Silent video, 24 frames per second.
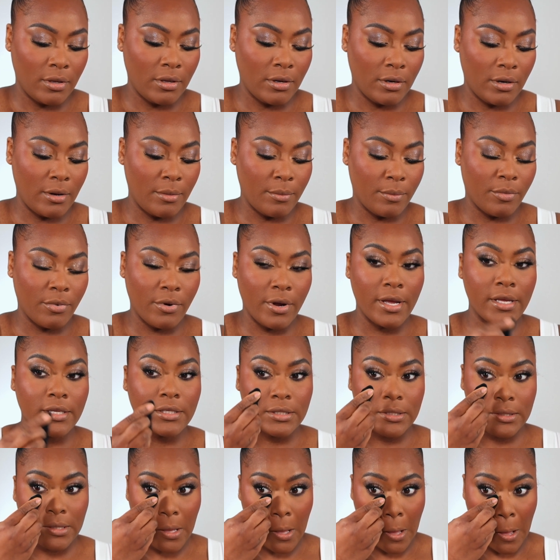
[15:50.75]
I
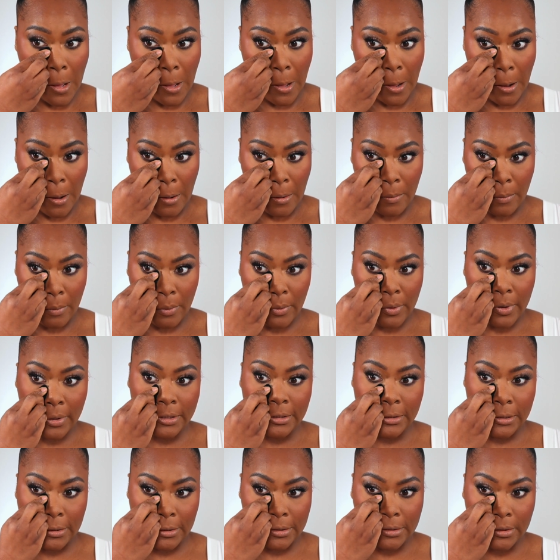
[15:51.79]
press and
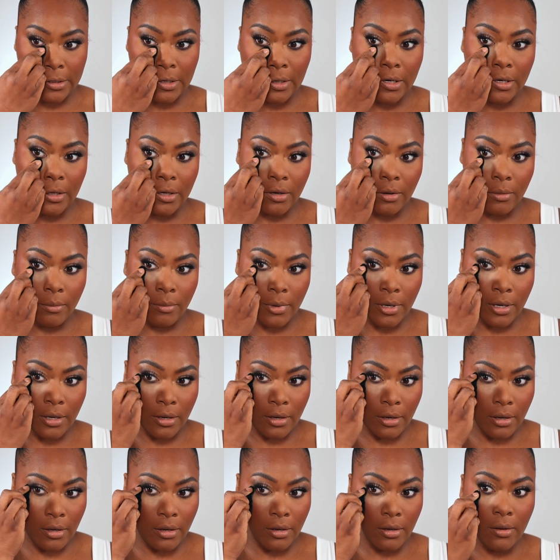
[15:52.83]
press this under my
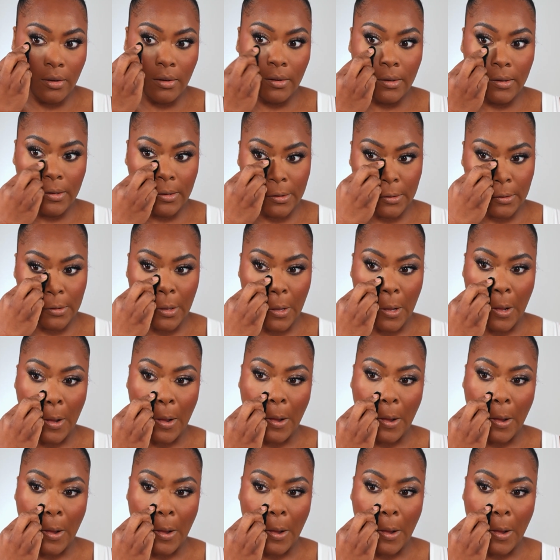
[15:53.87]
eyes.